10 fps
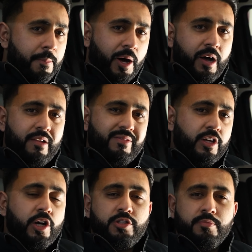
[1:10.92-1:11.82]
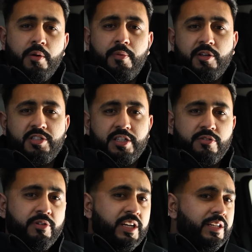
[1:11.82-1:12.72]
but the Ghost Immobiliser is
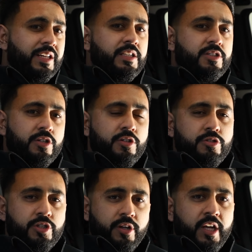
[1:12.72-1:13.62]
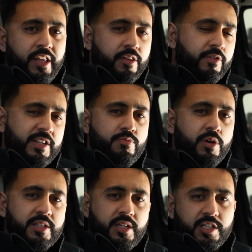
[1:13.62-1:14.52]
a really neat solution. The reason
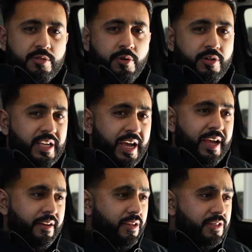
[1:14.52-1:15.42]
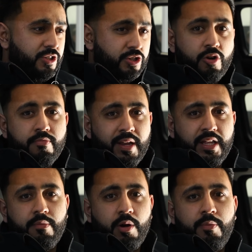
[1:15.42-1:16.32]
why this customer has had so
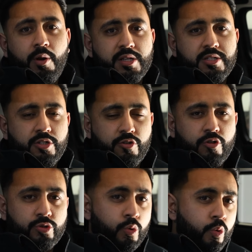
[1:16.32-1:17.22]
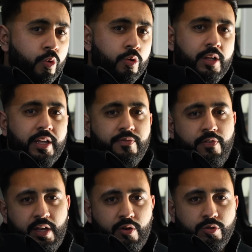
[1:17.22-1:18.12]
many immobilisers across all his
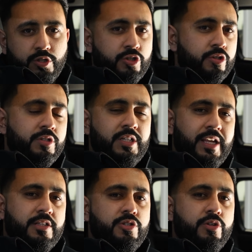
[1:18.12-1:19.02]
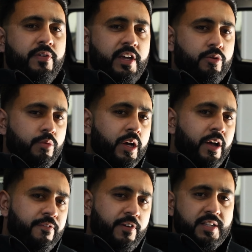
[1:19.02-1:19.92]
vehicles, as soon as he gets a new vehicle,
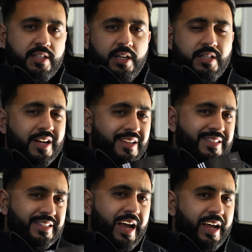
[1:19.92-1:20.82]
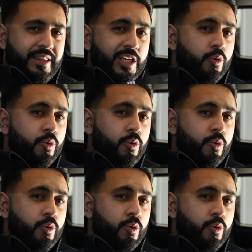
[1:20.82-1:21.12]
first thing he does is add the